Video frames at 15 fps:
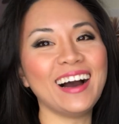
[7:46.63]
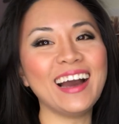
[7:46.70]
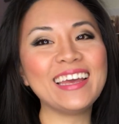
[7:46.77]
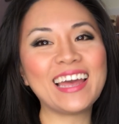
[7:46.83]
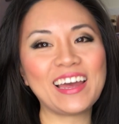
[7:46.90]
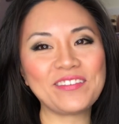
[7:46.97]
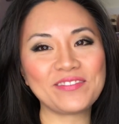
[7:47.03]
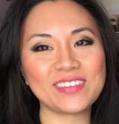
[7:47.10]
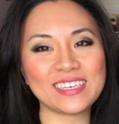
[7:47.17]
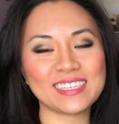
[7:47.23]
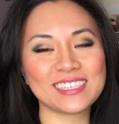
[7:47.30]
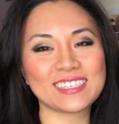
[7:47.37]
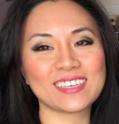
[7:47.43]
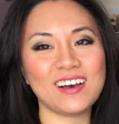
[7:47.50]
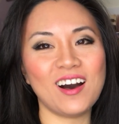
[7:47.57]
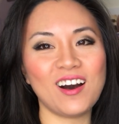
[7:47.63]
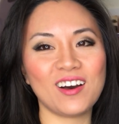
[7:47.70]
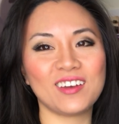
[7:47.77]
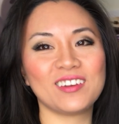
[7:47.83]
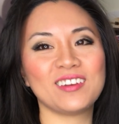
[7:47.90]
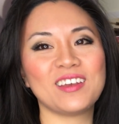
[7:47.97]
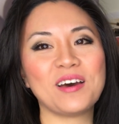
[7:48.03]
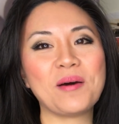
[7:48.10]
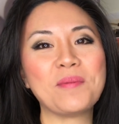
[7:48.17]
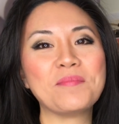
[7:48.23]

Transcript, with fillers: I have this on